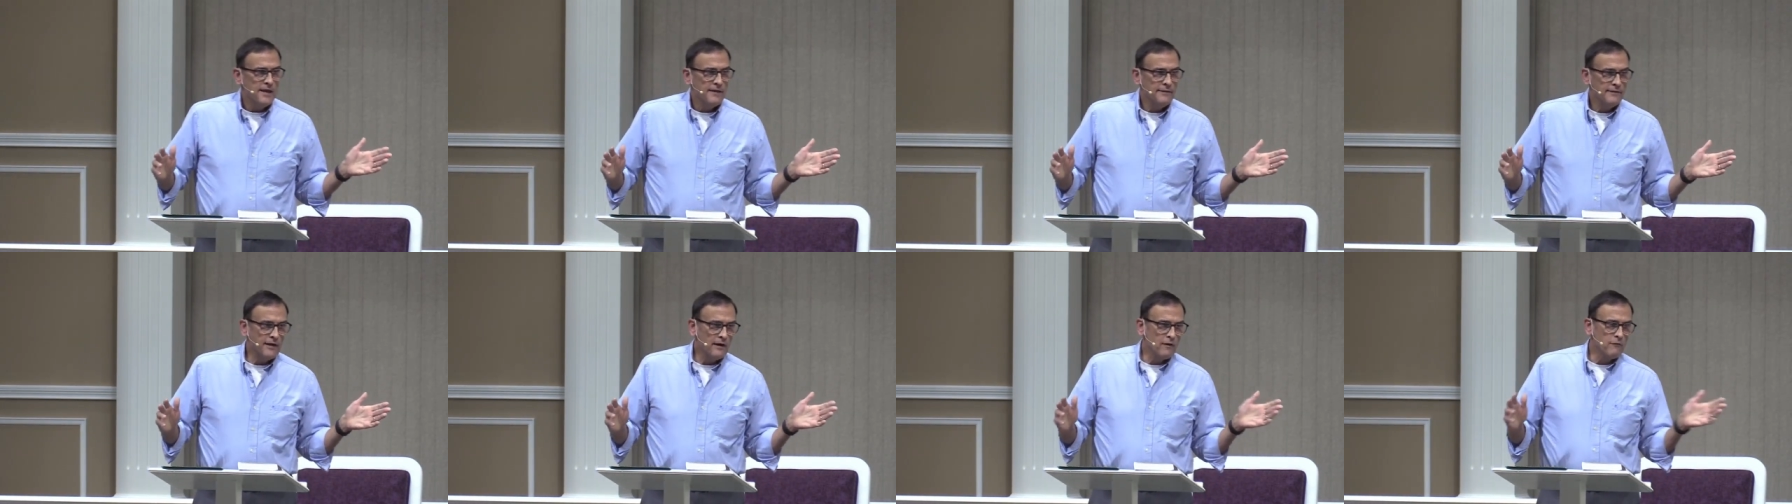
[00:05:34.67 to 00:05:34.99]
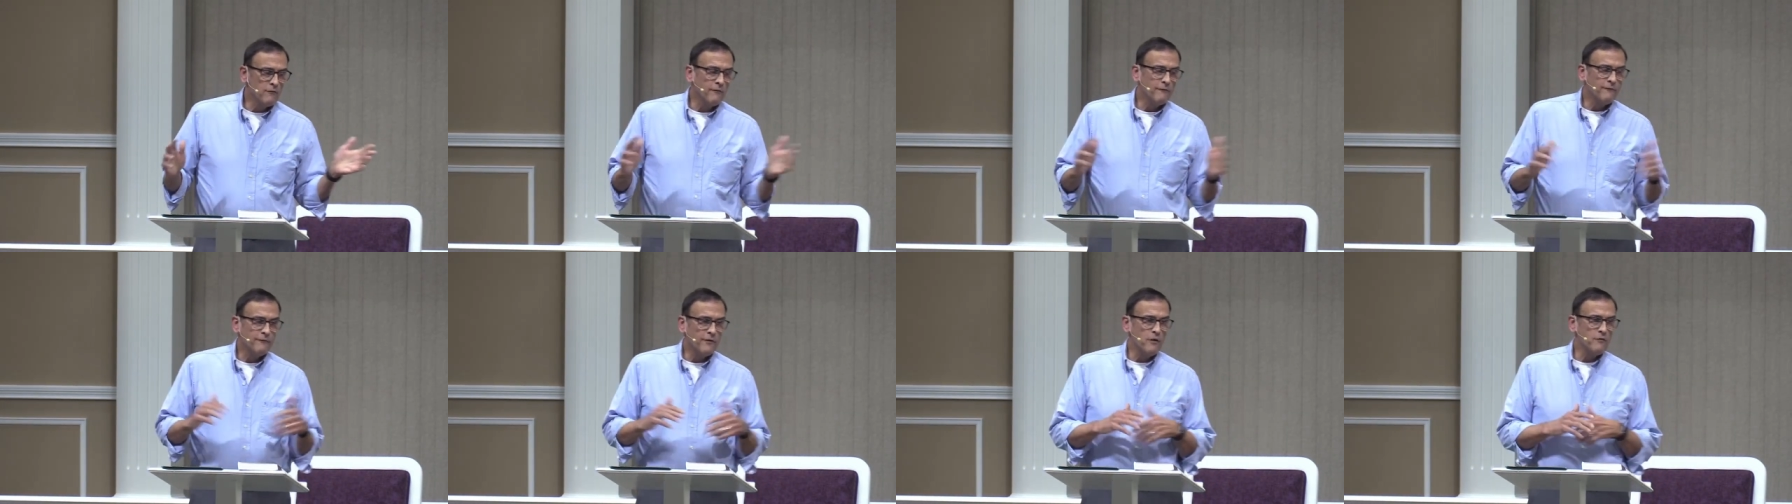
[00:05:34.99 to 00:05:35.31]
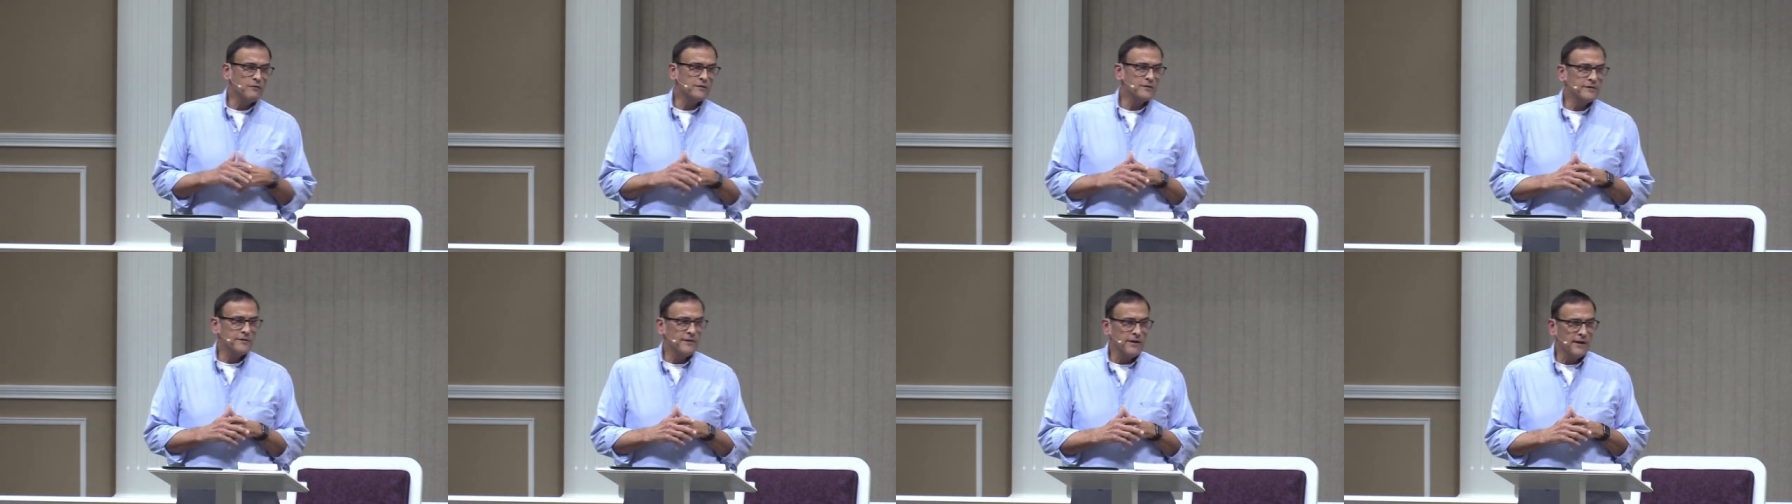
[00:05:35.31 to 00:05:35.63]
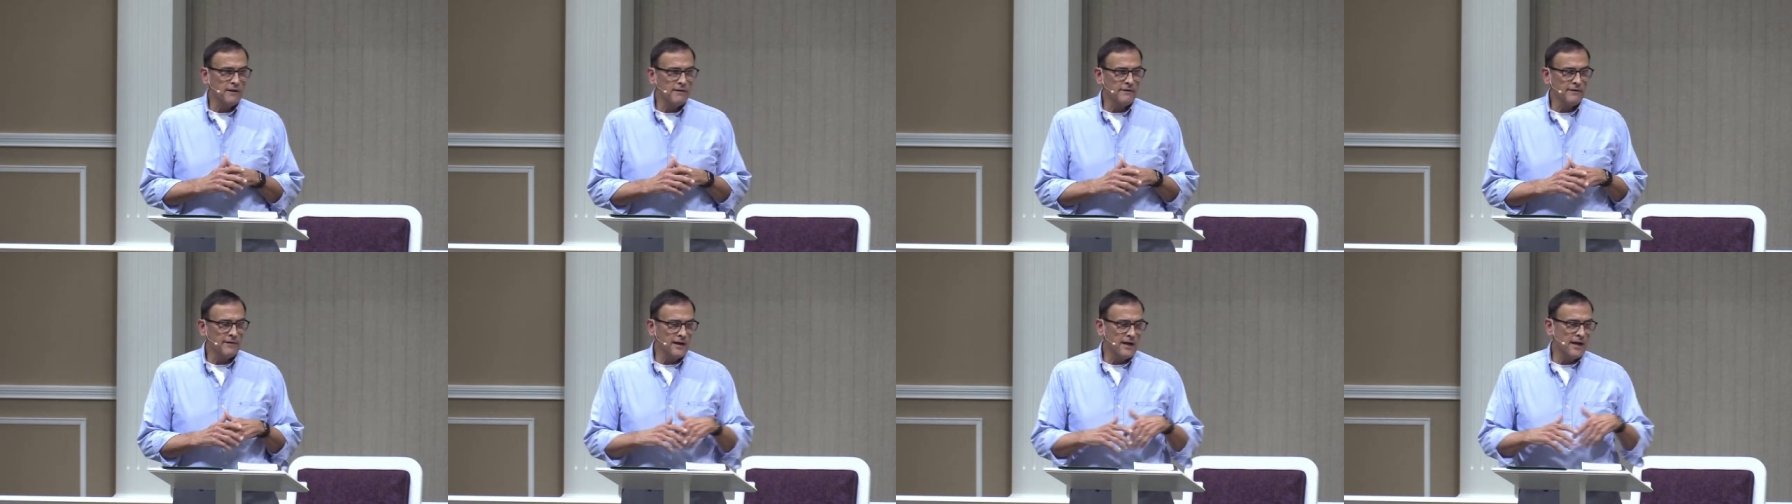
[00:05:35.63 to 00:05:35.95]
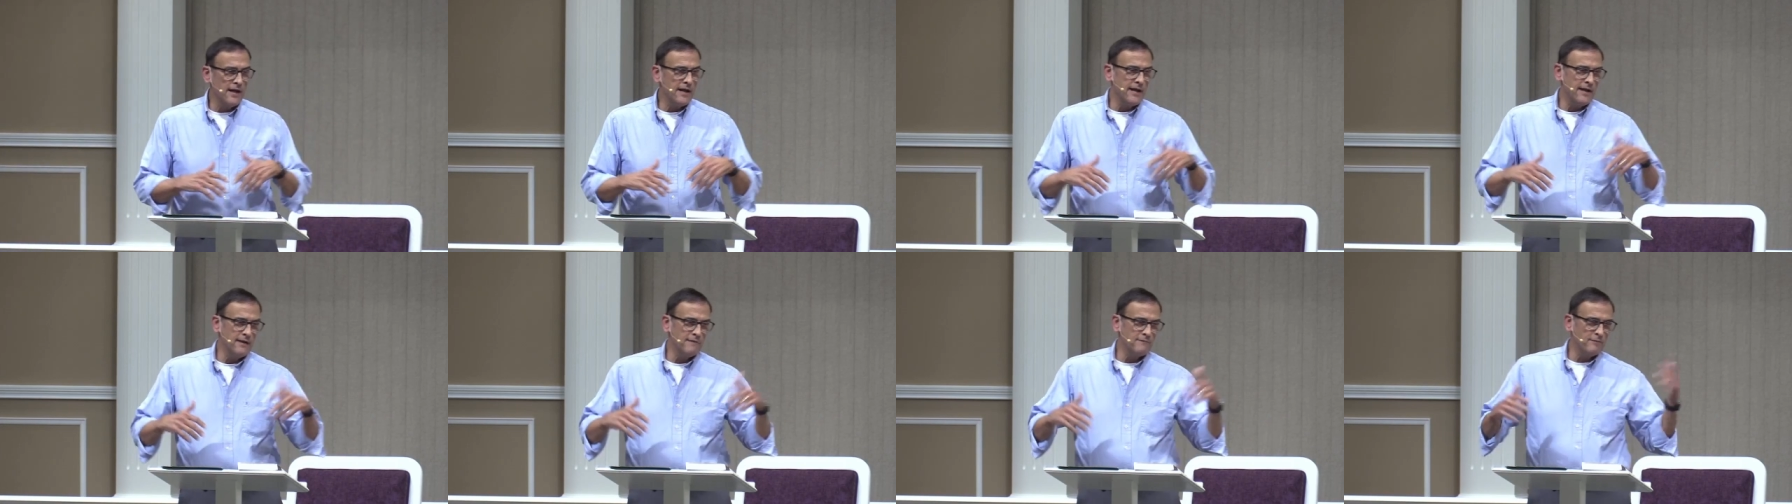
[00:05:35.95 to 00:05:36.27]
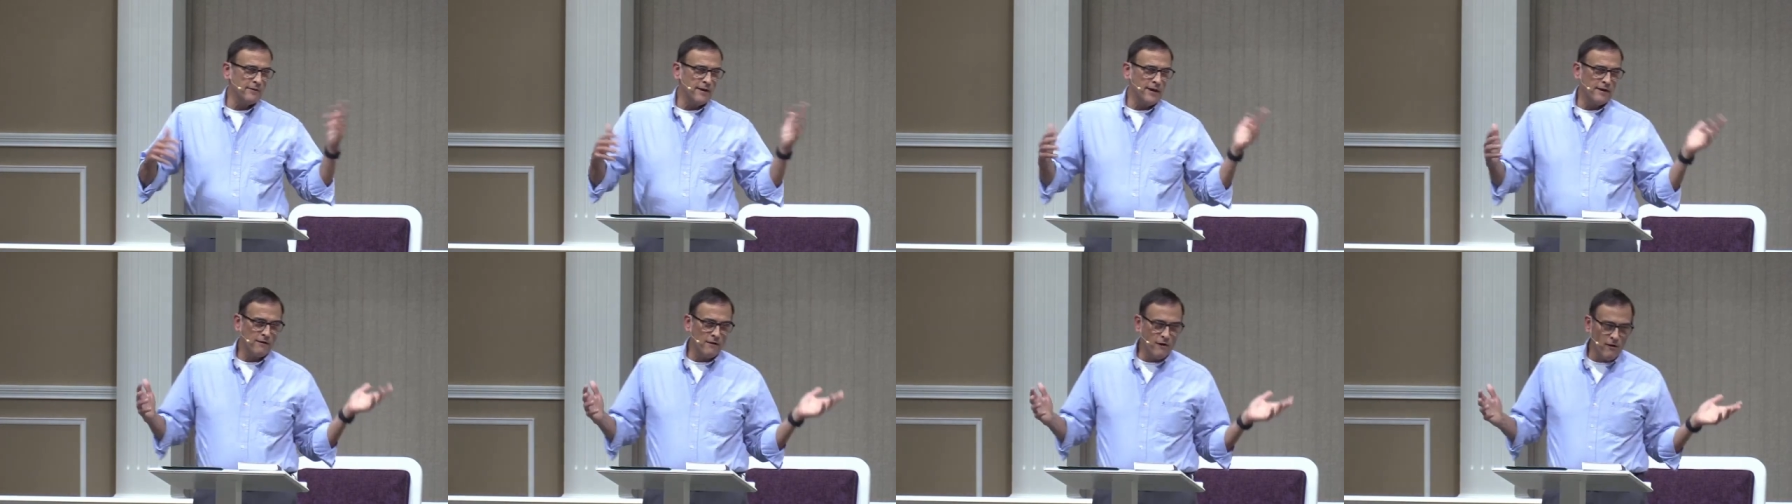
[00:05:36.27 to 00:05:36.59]
there were folks there that I had
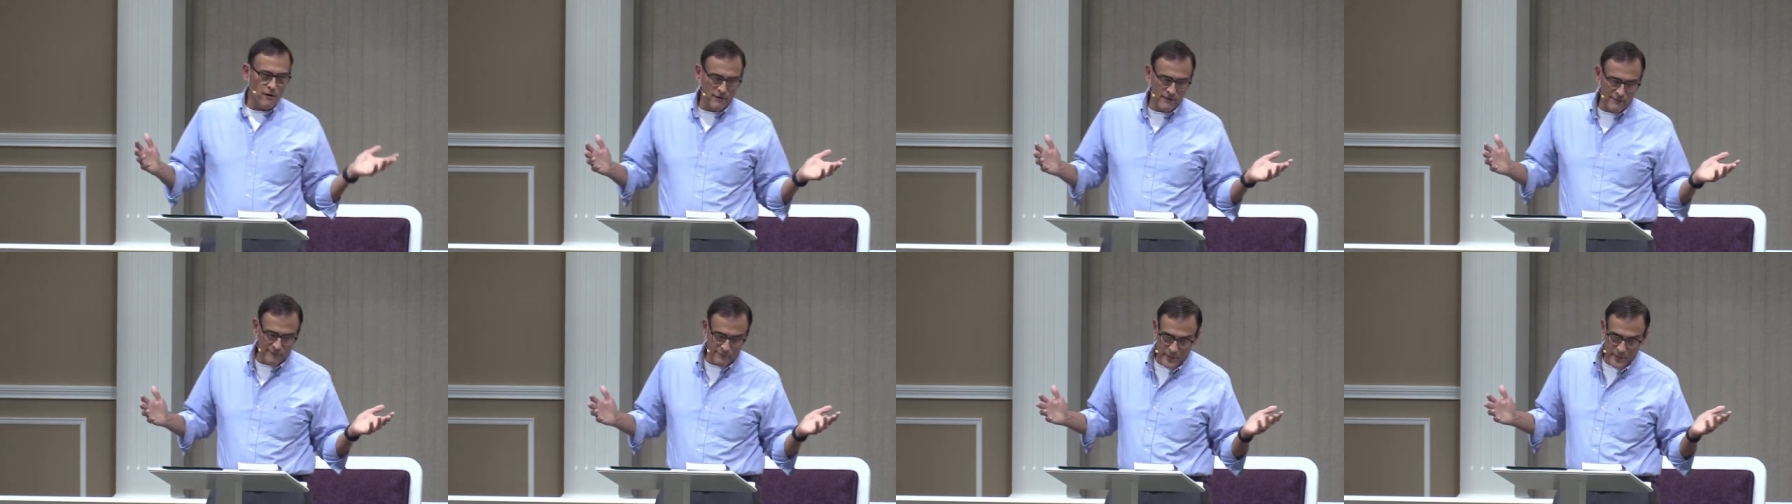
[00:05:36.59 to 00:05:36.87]
read all